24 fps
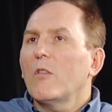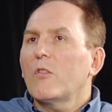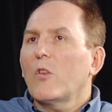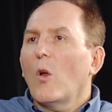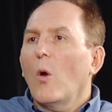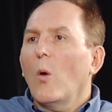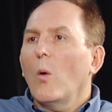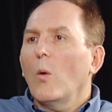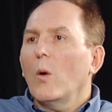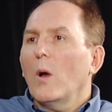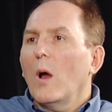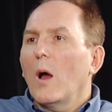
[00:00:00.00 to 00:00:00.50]

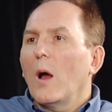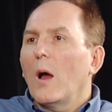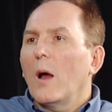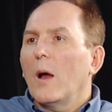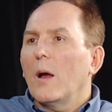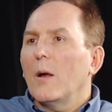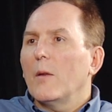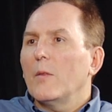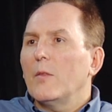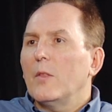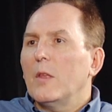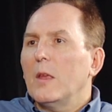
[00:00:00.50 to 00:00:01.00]
So
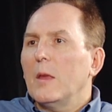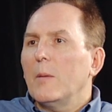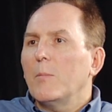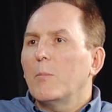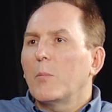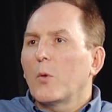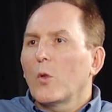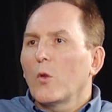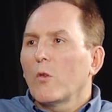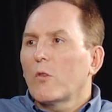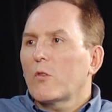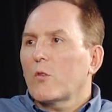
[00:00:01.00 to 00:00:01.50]
uh, the
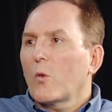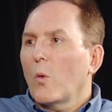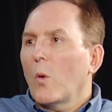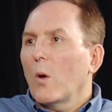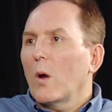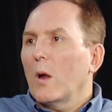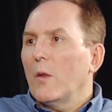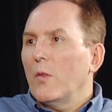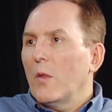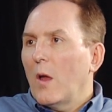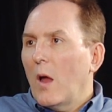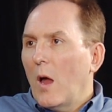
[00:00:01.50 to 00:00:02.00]
BLEU
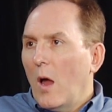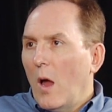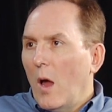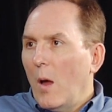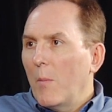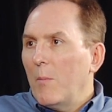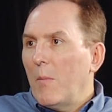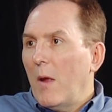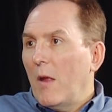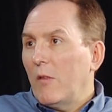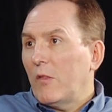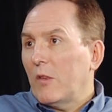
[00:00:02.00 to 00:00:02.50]
score in the
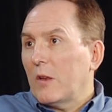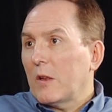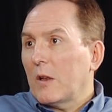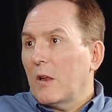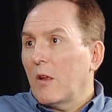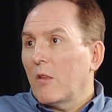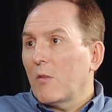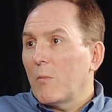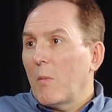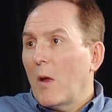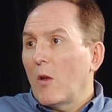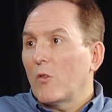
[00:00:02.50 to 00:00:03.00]
hub
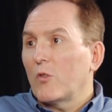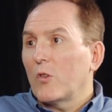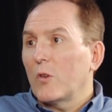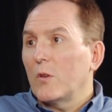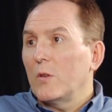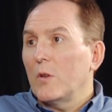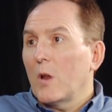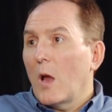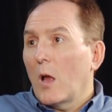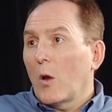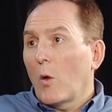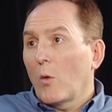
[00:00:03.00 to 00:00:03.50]
basically is
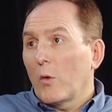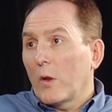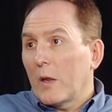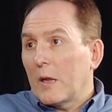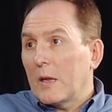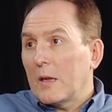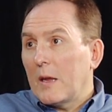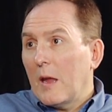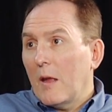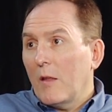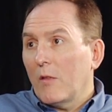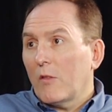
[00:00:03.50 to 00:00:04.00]
measured not
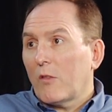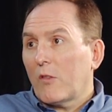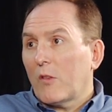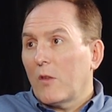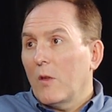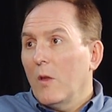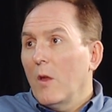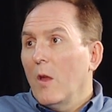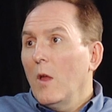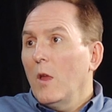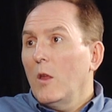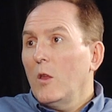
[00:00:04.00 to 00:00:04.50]
only
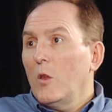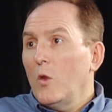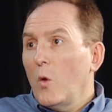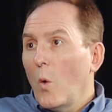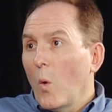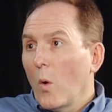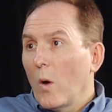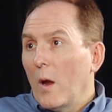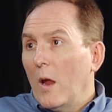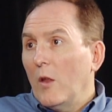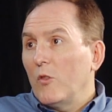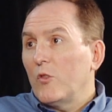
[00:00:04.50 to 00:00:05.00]
against
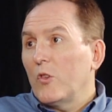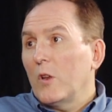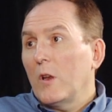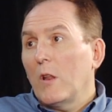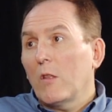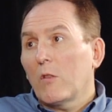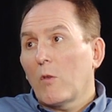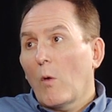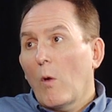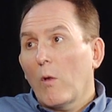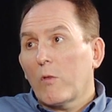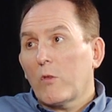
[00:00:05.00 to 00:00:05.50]
your engine,
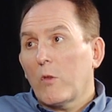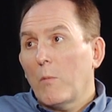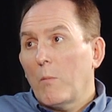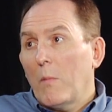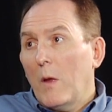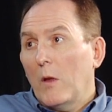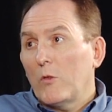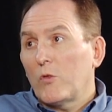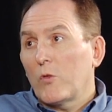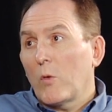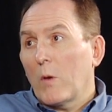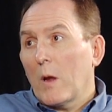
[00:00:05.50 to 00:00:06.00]
it's also
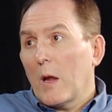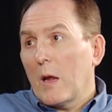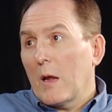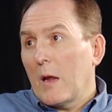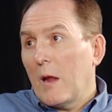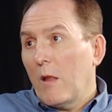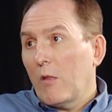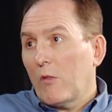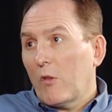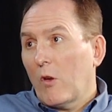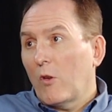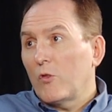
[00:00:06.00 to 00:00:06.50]
measuring
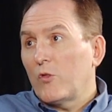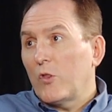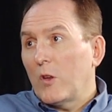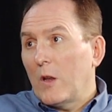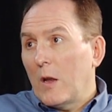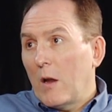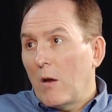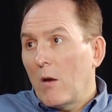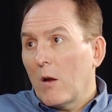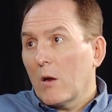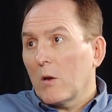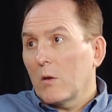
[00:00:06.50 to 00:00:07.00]
against our
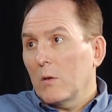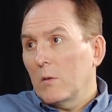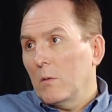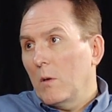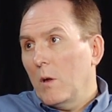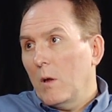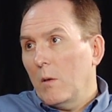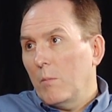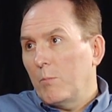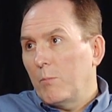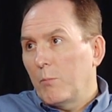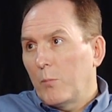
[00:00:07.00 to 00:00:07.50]
generic
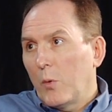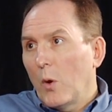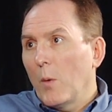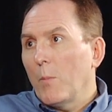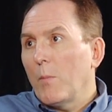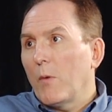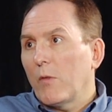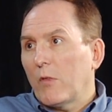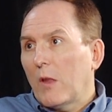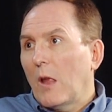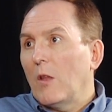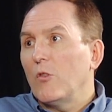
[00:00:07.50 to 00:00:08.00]
uh,
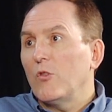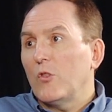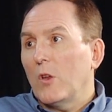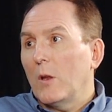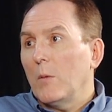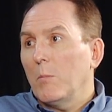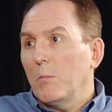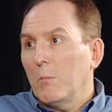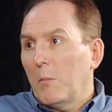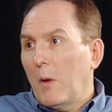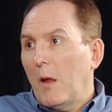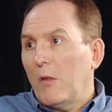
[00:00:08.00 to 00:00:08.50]
purpose
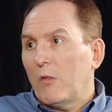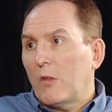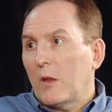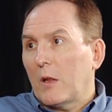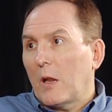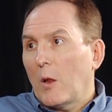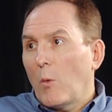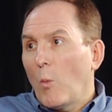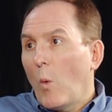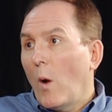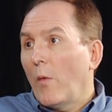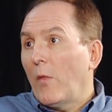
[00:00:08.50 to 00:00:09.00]
engine,
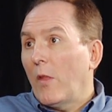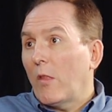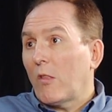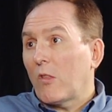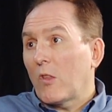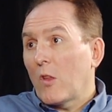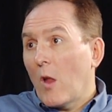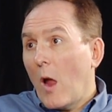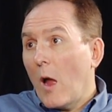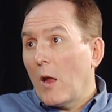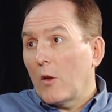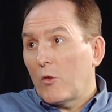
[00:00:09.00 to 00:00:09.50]
basically one
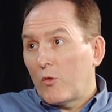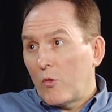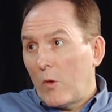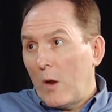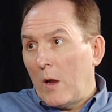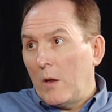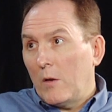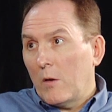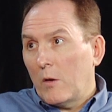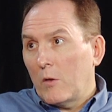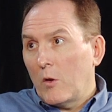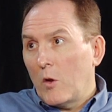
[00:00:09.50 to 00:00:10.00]
that's not
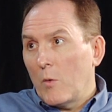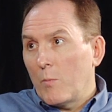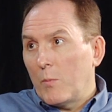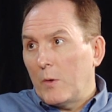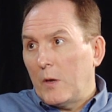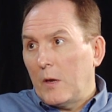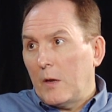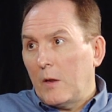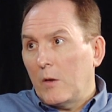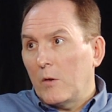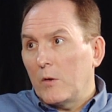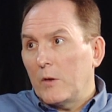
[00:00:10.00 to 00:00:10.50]
trained on your
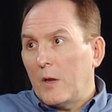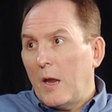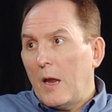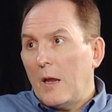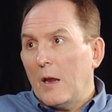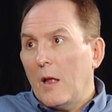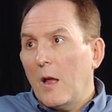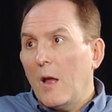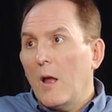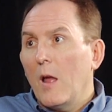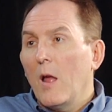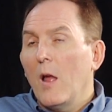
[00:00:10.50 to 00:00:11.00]
particular
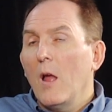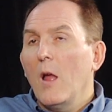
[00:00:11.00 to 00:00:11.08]
data.